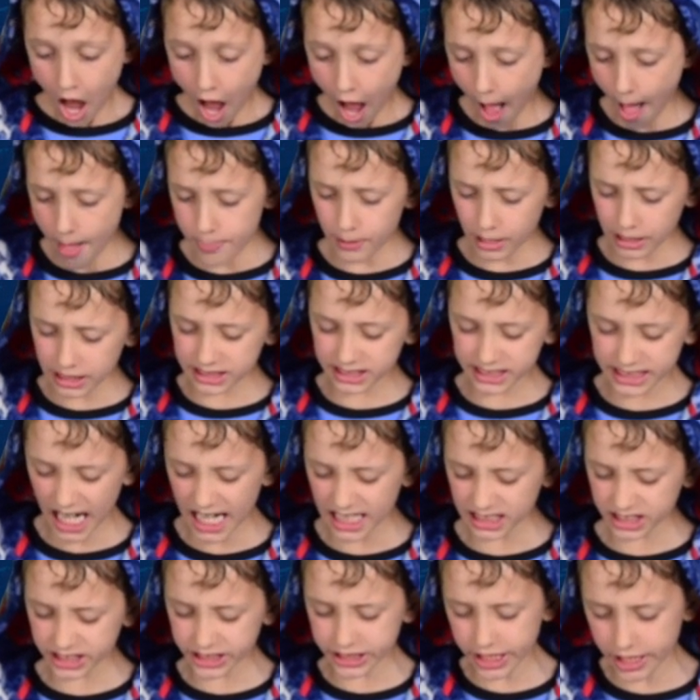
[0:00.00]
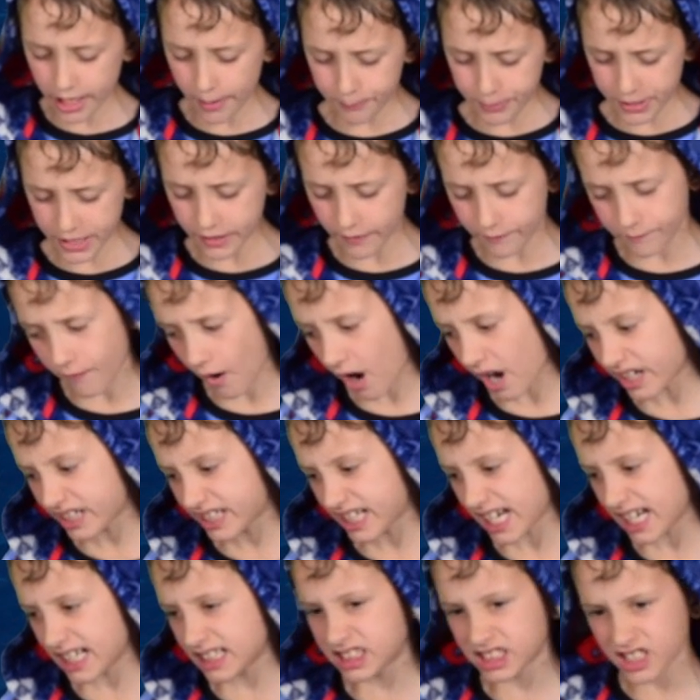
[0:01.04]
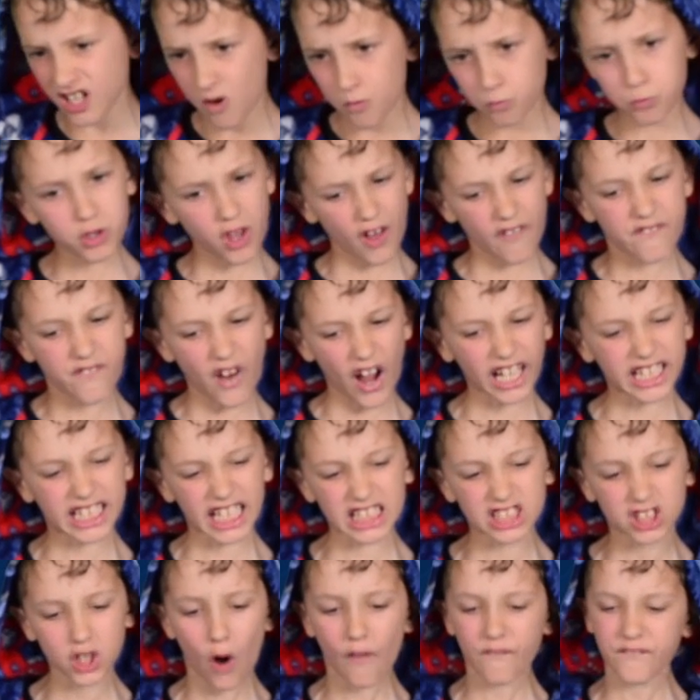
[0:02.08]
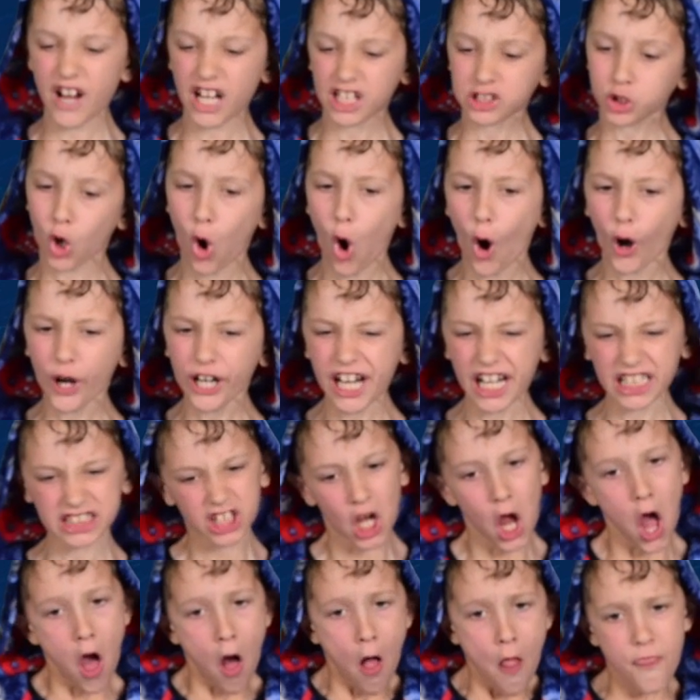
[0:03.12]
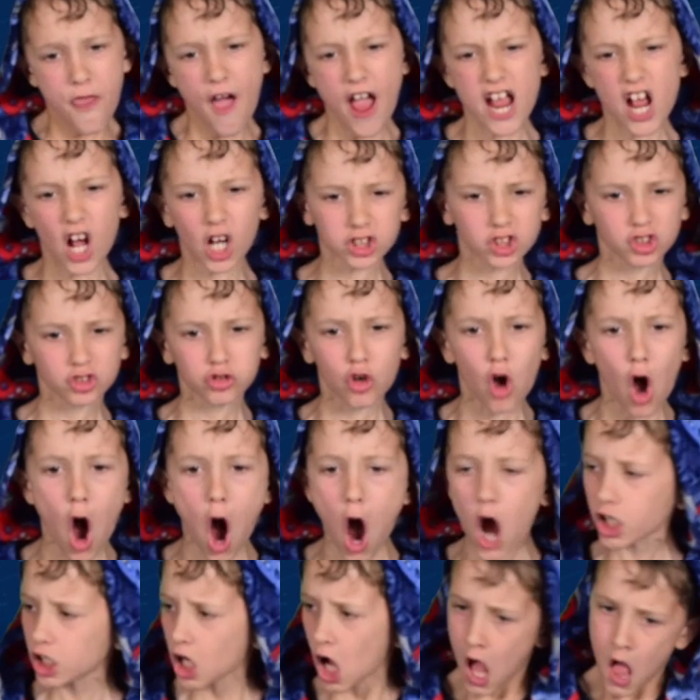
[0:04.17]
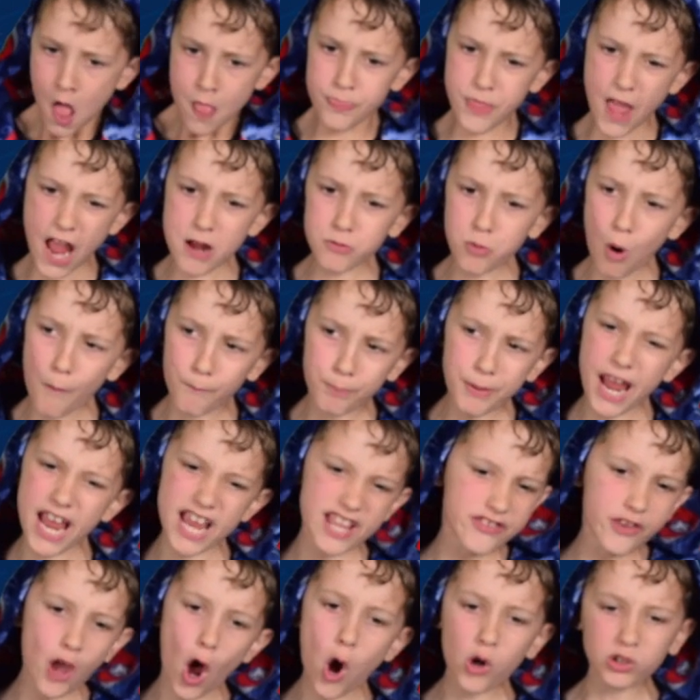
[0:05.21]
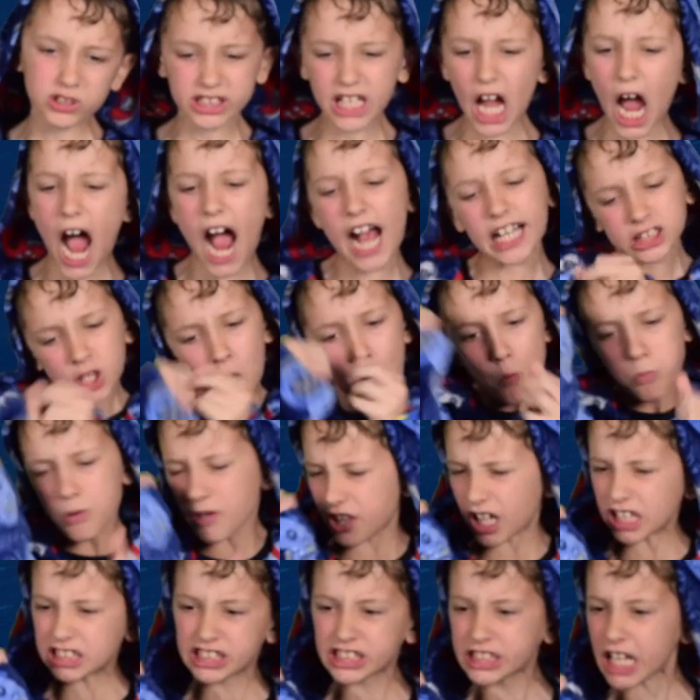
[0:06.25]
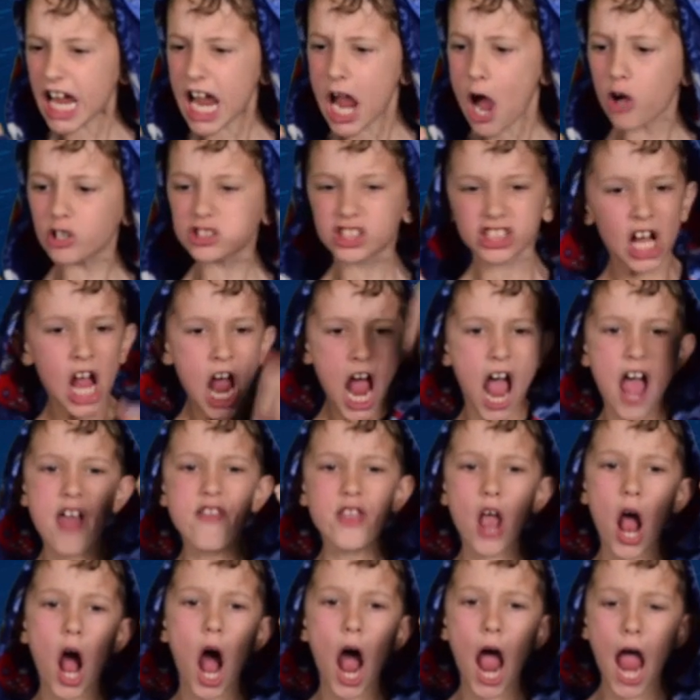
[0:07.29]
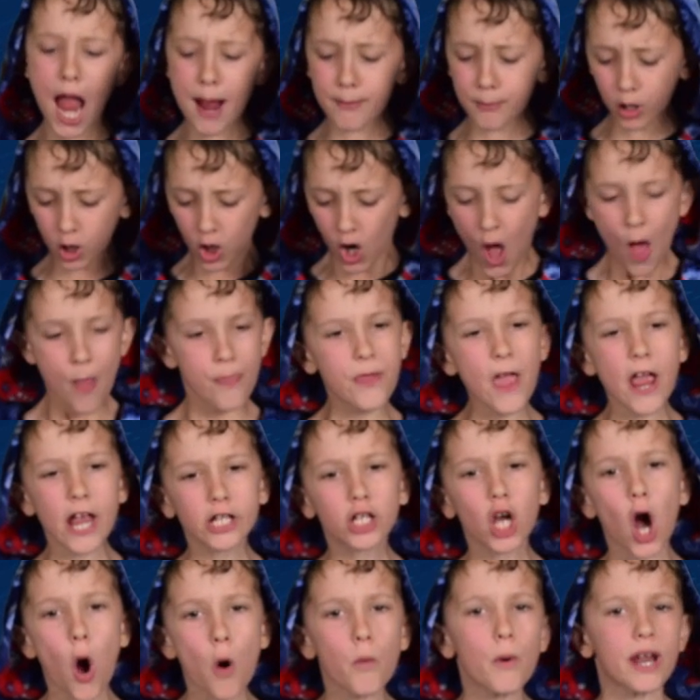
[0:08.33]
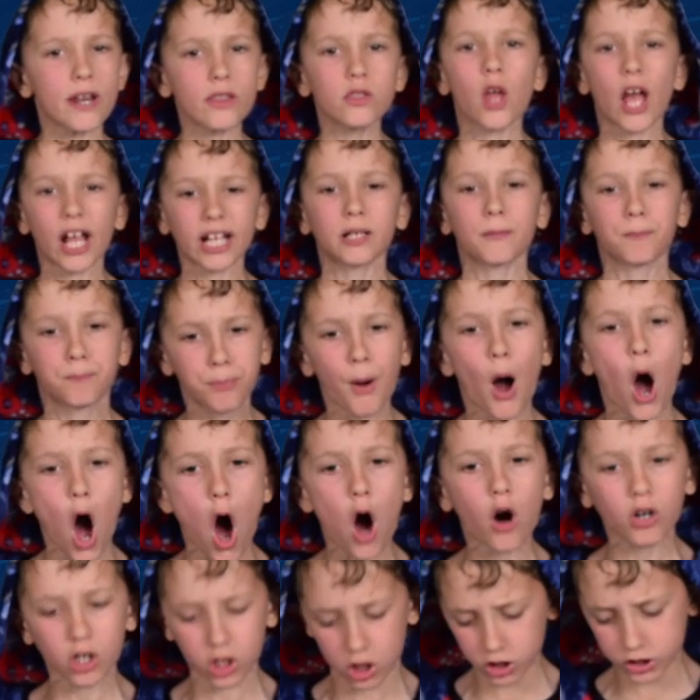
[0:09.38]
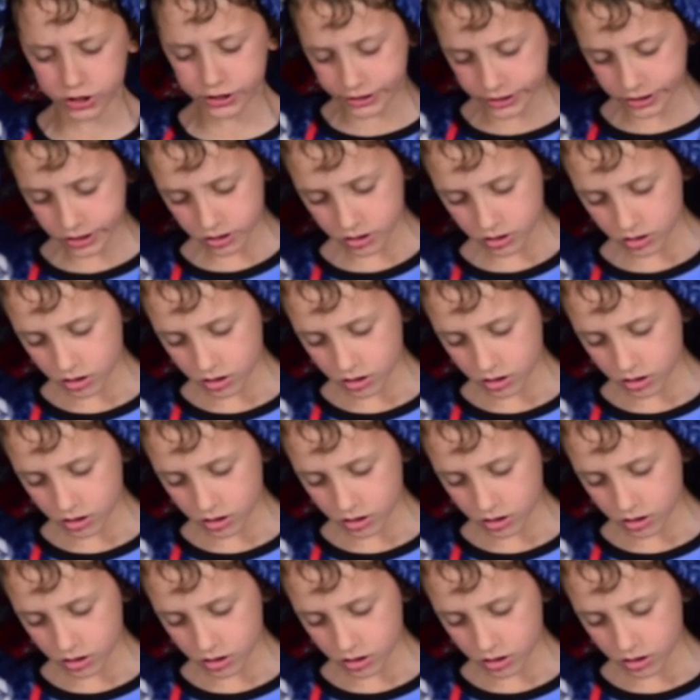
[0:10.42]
And then the Saints are going to beat the Vikings. Well, the Vikings are victorious. They are strong. They will beat those guys with the shields and the hammer. They go in like ballers.